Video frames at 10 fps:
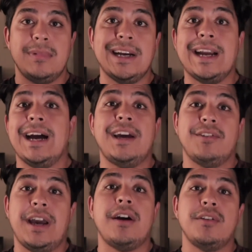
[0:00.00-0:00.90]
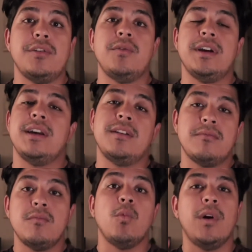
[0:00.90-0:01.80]
a guide on how to do it and
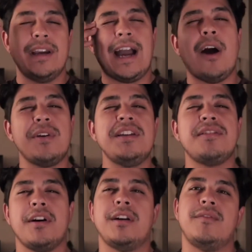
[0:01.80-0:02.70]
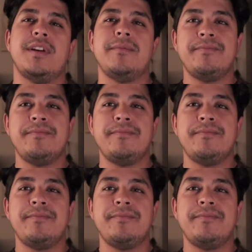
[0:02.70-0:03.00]
how he thought of it.